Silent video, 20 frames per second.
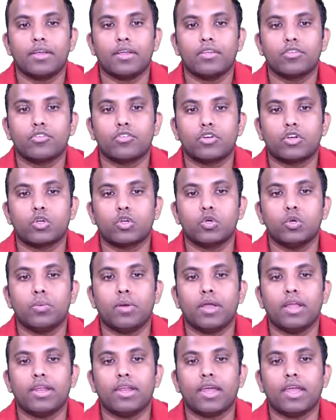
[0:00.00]
So 2
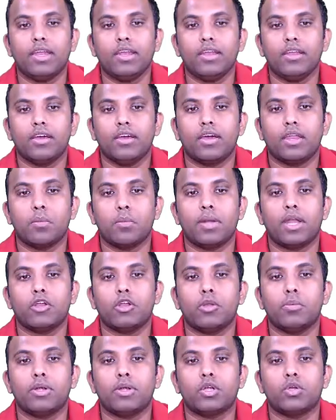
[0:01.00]
by 9, remainder
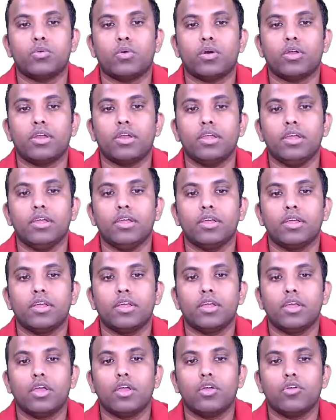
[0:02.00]
will be 2 only.
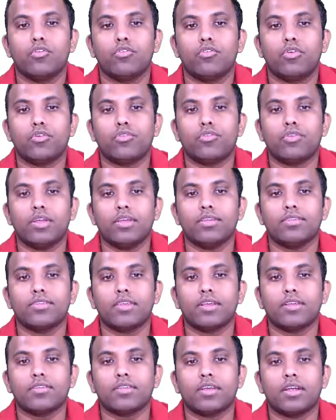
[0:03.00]

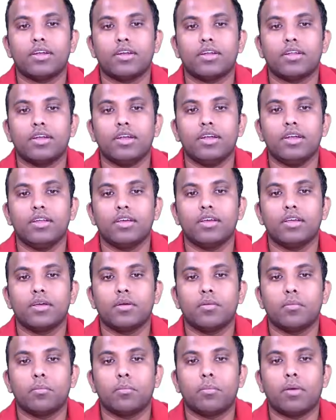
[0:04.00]
5600
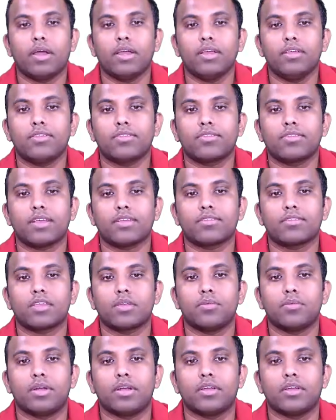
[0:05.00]
by 6
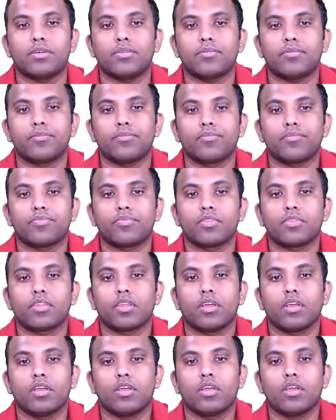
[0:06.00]
remainder.
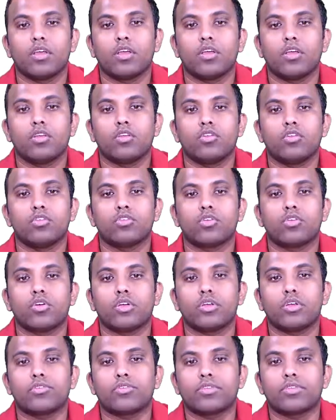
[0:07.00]
So
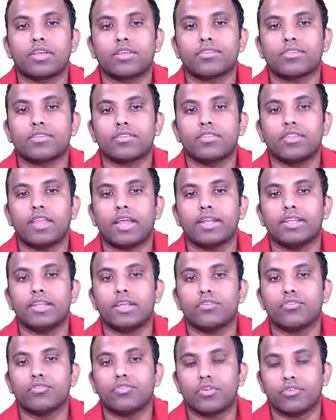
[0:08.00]
if 6 9
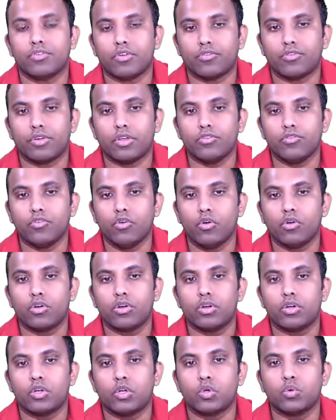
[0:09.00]
is 54,
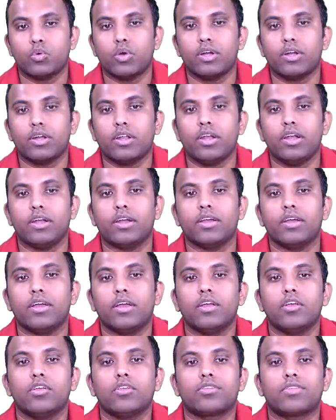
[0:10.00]
200,
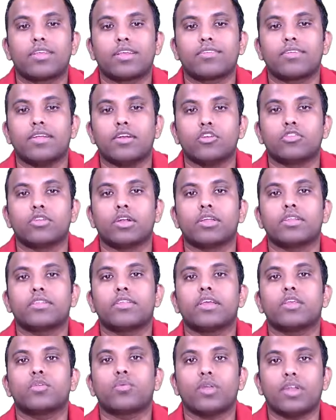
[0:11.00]
6 into
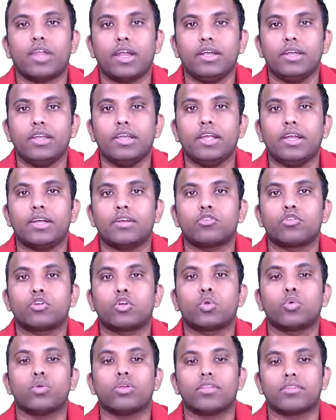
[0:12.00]
33 is 198. So
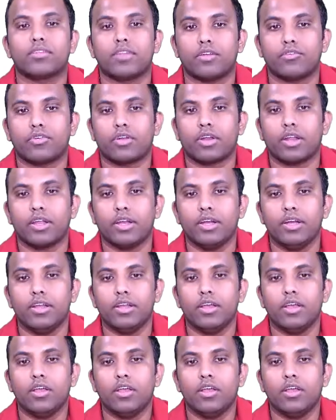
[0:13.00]
2 is left, right?